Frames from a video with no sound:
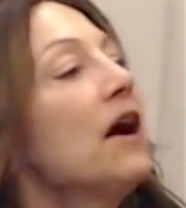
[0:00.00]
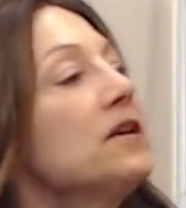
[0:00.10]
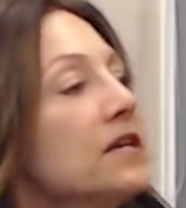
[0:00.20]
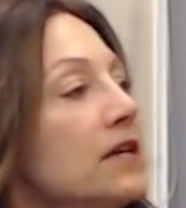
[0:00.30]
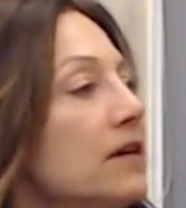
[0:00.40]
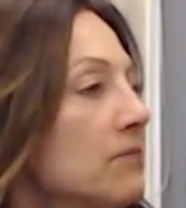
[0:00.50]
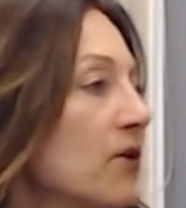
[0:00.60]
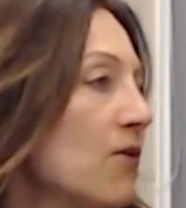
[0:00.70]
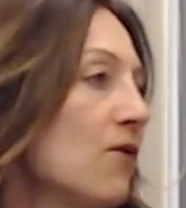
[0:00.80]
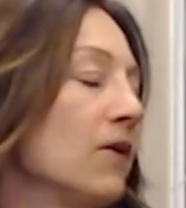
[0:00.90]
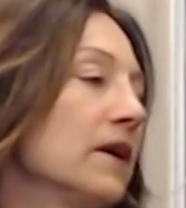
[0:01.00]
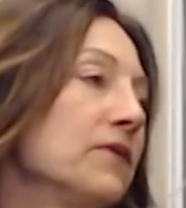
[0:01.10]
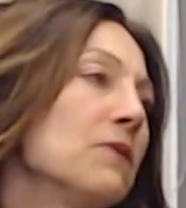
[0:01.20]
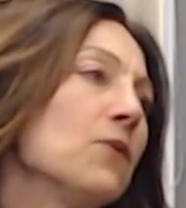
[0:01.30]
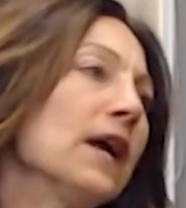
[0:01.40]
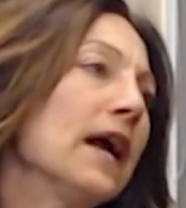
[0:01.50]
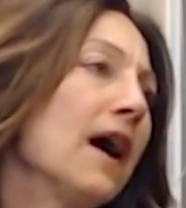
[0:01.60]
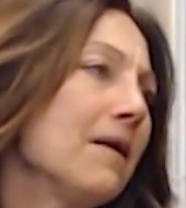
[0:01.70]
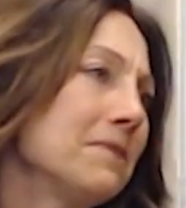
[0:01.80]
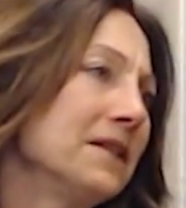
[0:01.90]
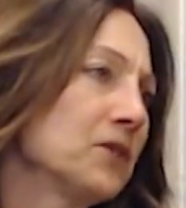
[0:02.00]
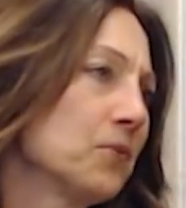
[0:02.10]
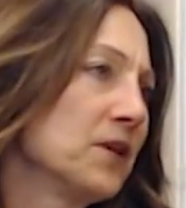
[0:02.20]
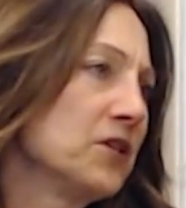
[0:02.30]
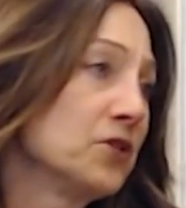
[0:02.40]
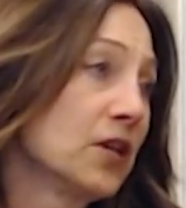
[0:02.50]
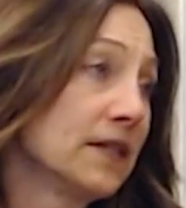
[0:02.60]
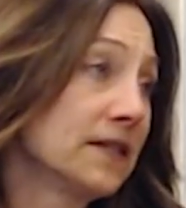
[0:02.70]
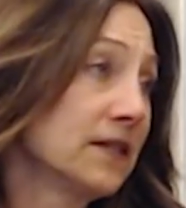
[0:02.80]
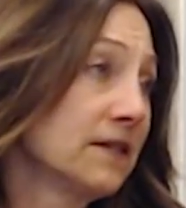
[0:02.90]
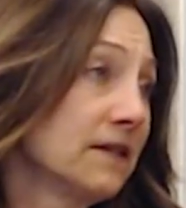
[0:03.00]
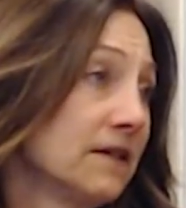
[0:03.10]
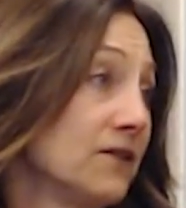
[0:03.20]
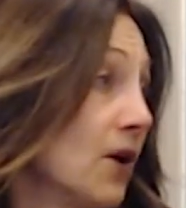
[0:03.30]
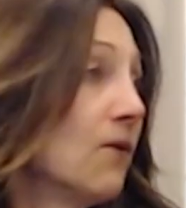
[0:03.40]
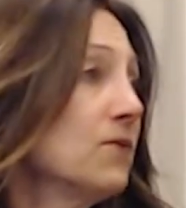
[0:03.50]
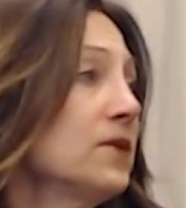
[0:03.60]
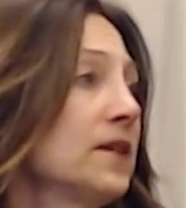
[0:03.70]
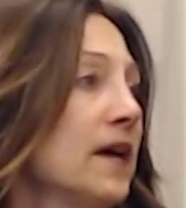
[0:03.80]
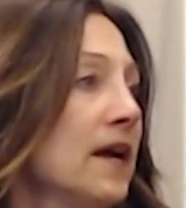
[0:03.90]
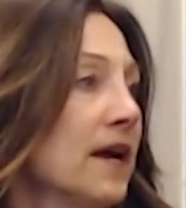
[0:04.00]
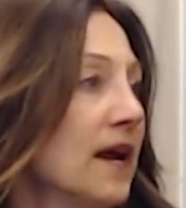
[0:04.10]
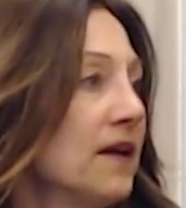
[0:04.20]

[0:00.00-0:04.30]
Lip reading: How do you keep cool? And then what happens when you just don't?